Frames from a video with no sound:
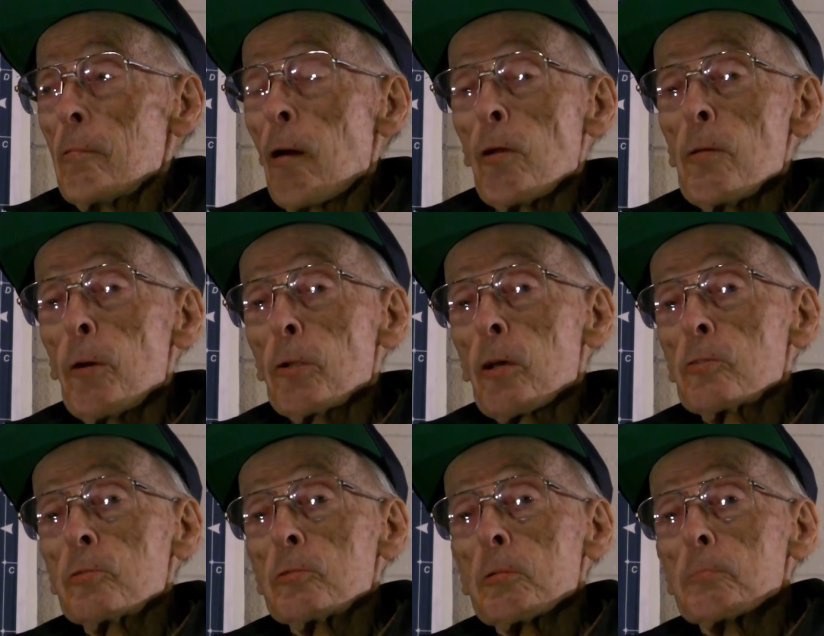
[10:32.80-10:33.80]
Well, we built
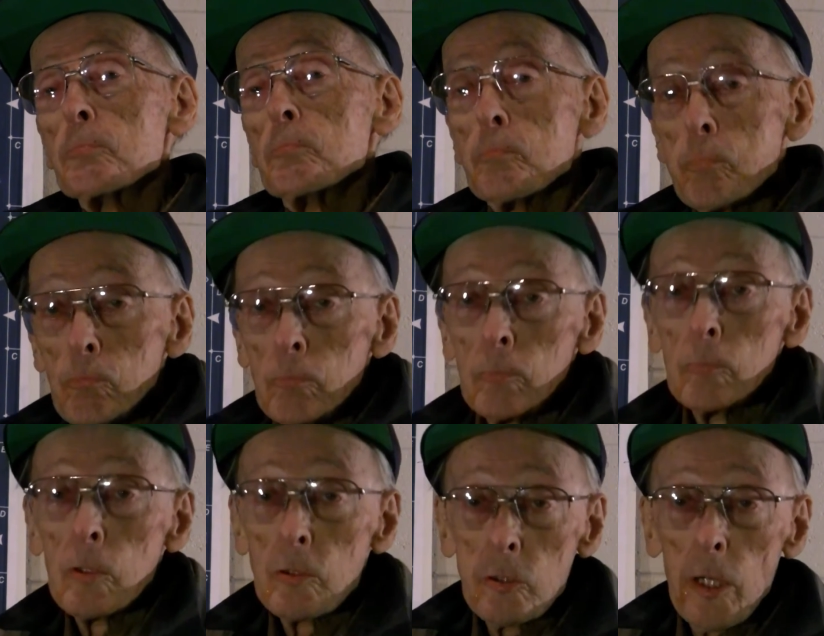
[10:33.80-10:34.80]

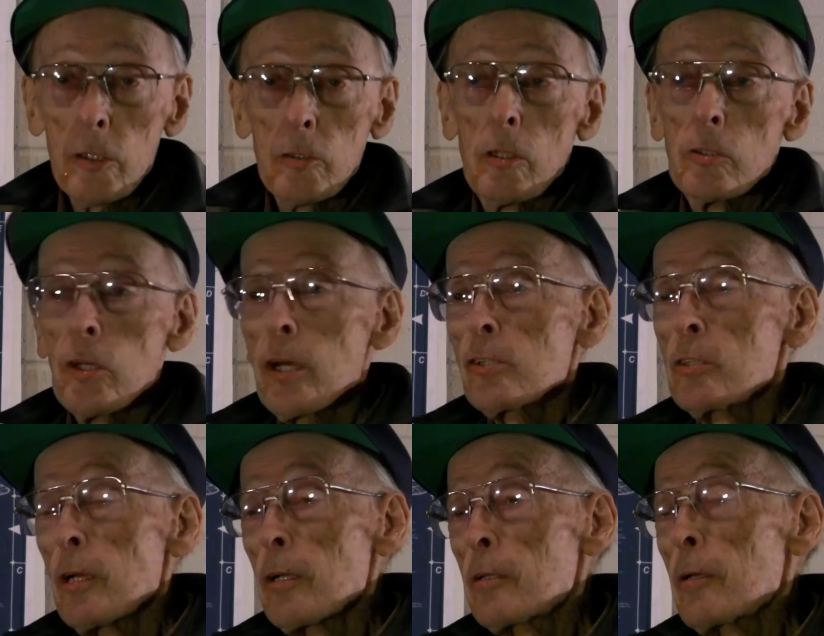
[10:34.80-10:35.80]
the
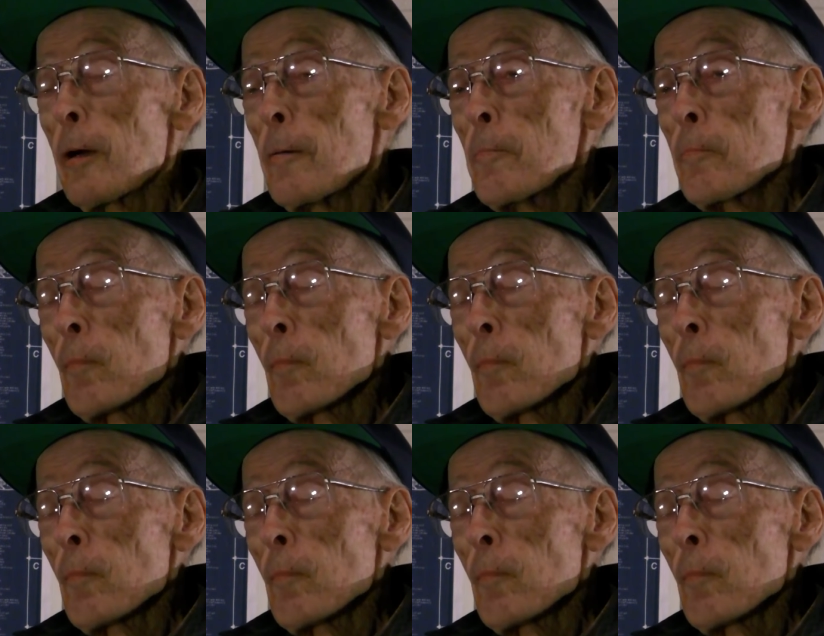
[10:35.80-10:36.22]
section that